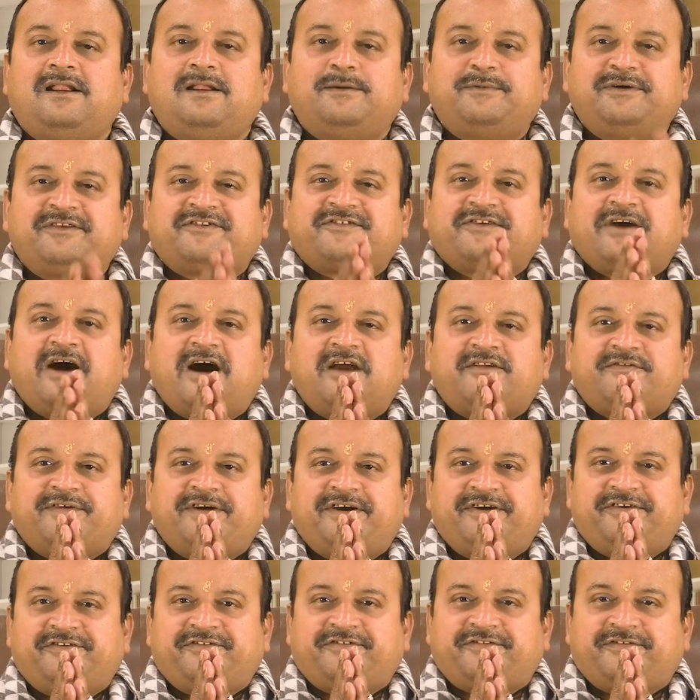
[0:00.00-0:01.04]
Namaskar
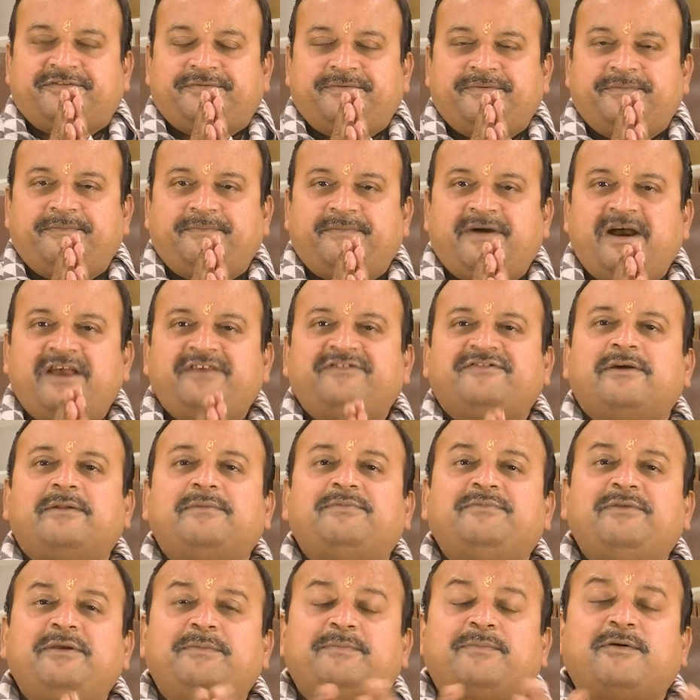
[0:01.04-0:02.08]
friends,
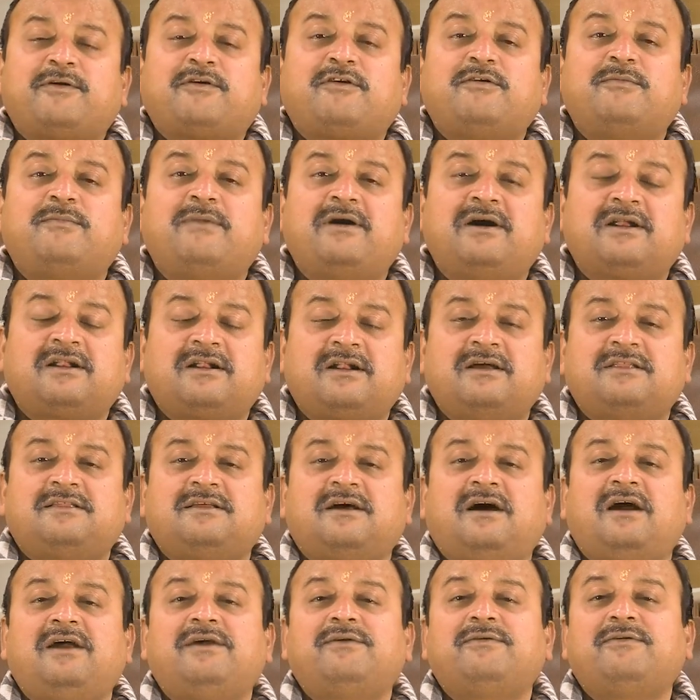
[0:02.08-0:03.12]
myself Deepak Kumar
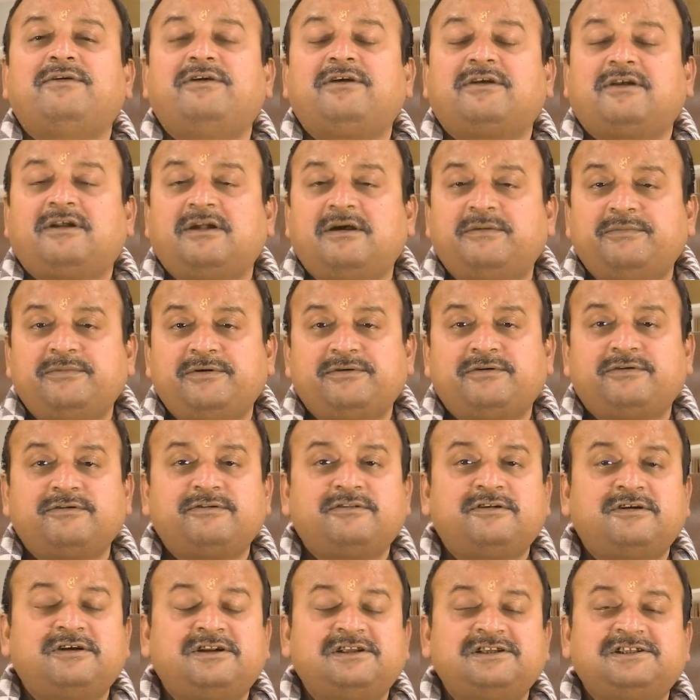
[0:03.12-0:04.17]
Rath. I welcome you to
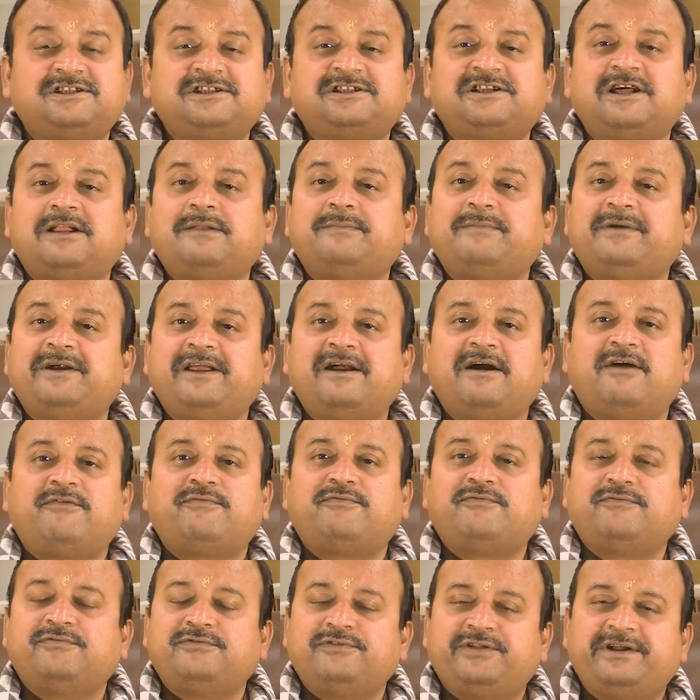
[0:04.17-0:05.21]
the digital media
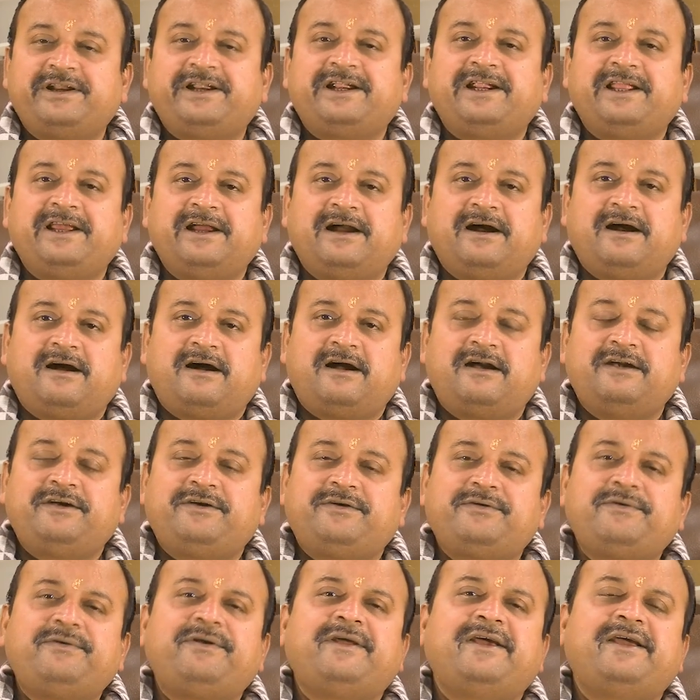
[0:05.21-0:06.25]
of Uday India,
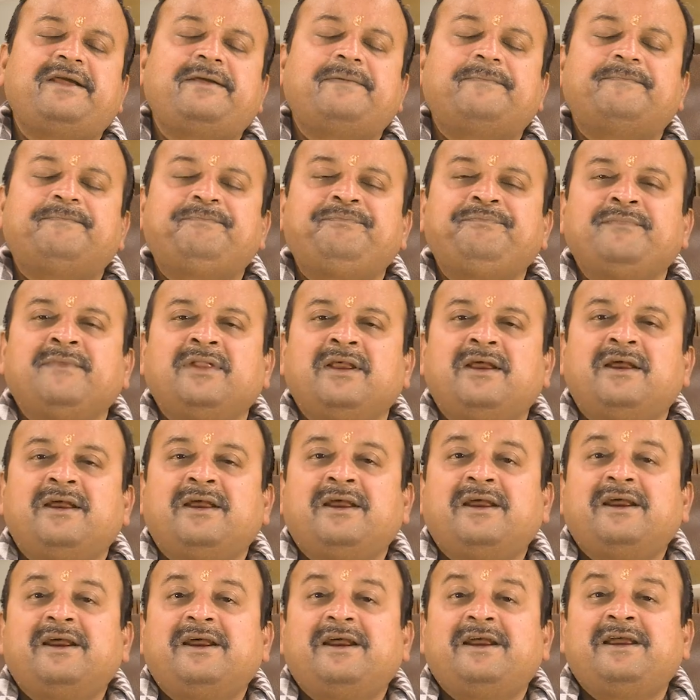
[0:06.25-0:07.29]
and today
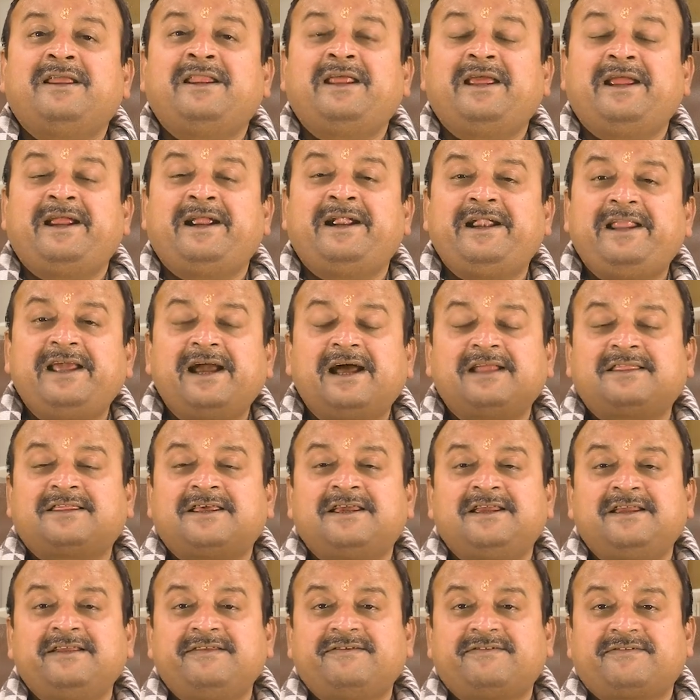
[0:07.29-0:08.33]
in India
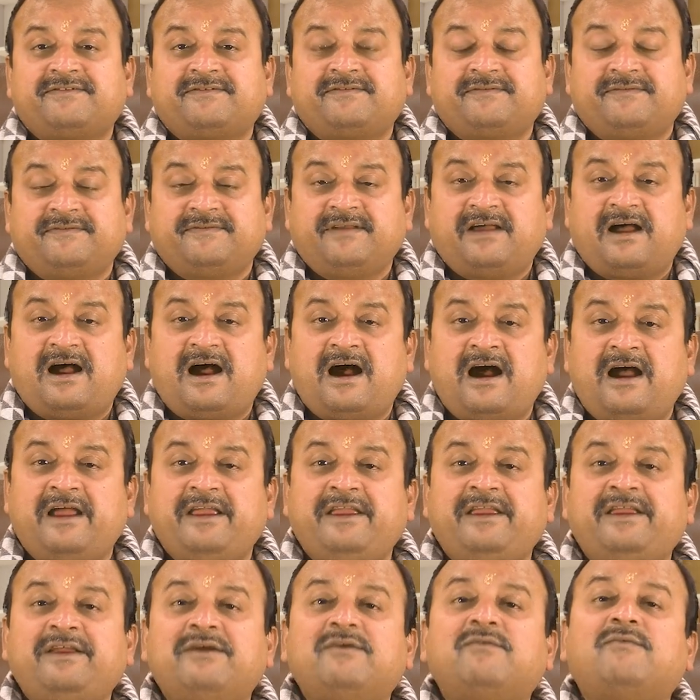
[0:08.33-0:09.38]
Things
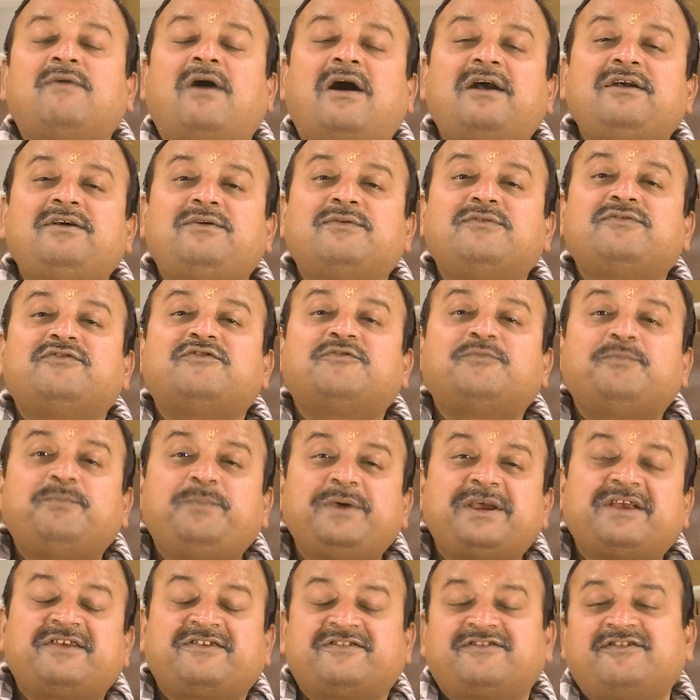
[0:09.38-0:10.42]
I want to
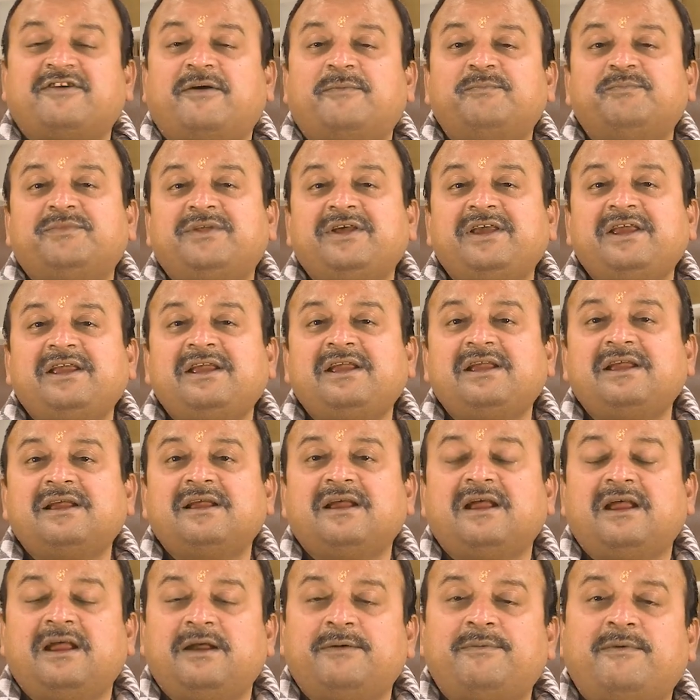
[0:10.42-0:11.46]
speak something
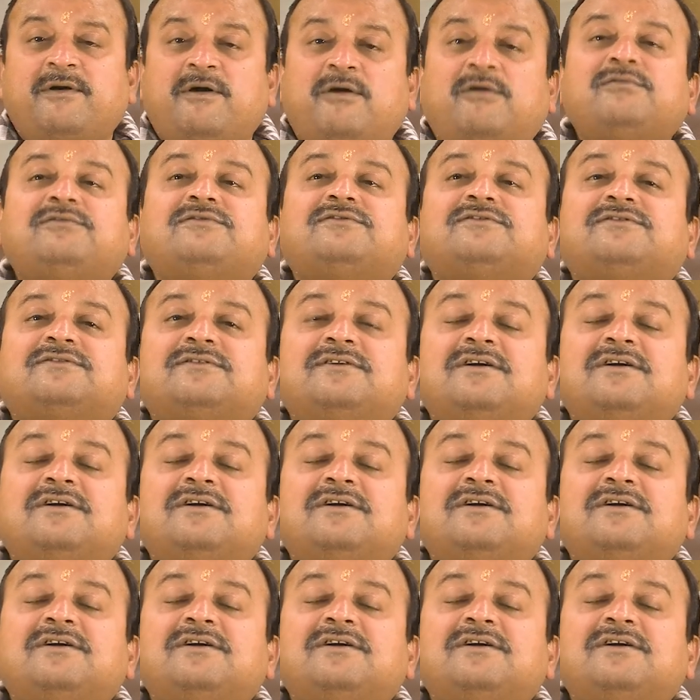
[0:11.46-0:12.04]
about